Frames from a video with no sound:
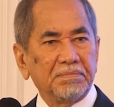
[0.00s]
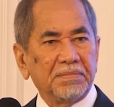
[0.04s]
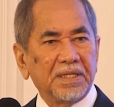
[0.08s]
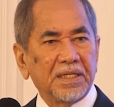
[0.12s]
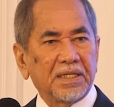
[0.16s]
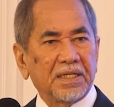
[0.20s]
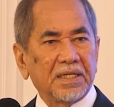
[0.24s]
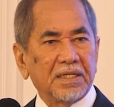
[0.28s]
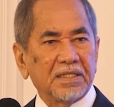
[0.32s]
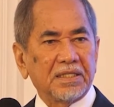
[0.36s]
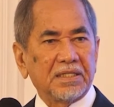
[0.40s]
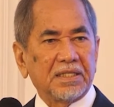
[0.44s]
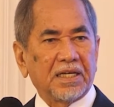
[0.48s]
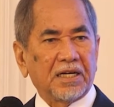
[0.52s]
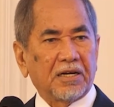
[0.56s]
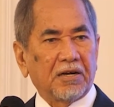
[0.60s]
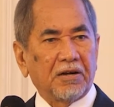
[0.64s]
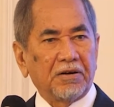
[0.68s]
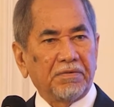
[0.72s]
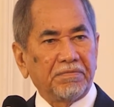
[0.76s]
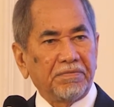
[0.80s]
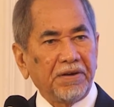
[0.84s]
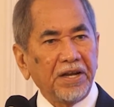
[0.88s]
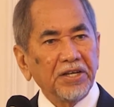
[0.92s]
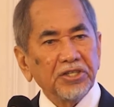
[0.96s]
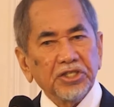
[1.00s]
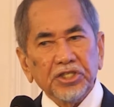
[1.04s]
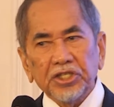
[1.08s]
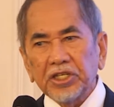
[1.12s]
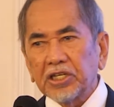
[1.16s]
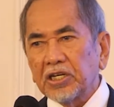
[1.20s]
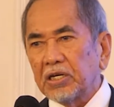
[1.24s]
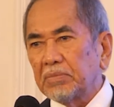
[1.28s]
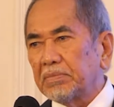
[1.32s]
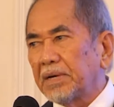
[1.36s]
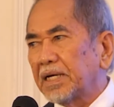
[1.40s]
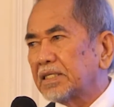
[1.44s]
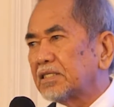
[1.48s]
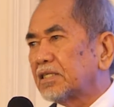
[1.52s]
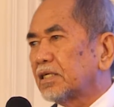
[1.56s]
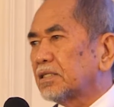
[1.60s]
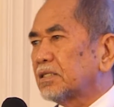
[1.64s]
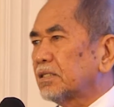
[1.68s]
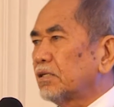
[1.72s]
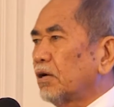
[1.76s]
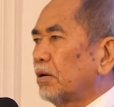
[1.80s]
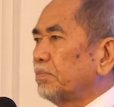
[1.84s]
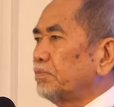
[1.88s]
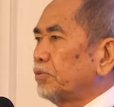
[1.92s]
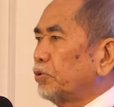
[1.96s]
because the conventional
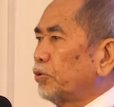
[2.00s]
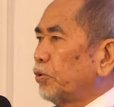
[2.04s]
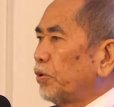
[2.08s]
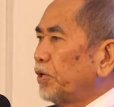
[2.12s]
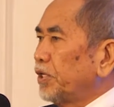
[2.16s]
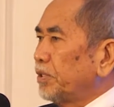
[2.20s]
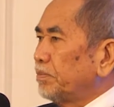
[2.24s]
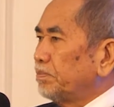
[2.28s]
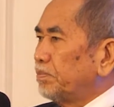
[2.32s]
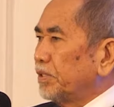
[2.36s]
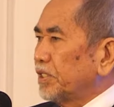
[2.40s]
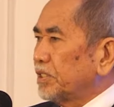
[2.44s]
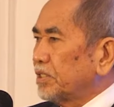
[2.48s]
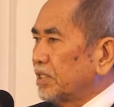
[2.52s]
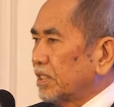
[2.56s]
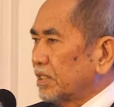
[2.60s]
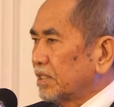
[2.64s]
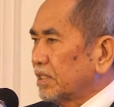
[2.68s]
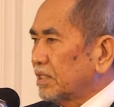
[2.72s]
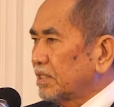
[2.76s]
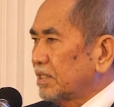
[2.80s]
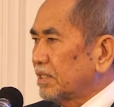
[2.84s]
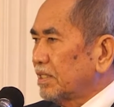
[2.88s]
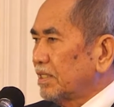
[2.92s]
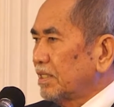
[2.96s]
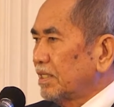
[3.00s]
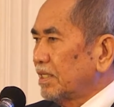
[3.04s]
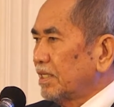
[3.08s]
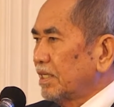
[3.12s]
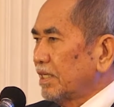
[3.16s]
method of doing business